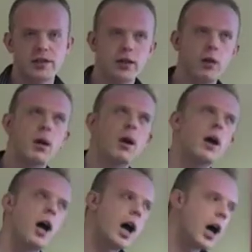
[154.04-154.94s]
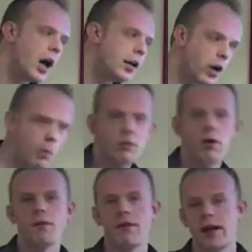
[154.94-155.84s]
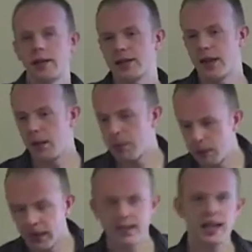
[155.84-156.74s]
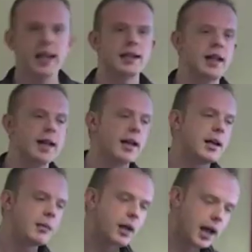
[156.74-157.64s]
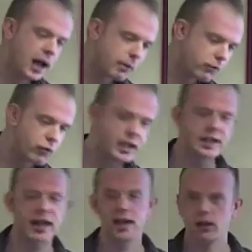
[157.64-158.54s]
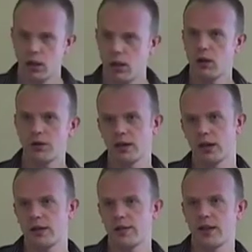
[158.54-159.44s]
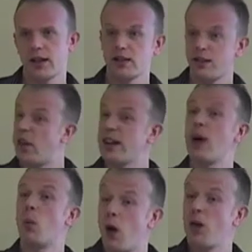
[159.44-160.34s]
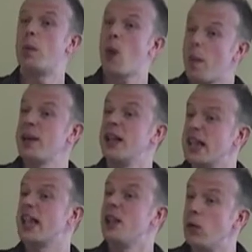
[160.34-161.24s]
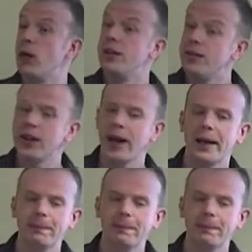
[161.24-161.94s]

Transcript: so non-profit, public sector, retail, those kinds of things, and find out what are the popular keywords for that.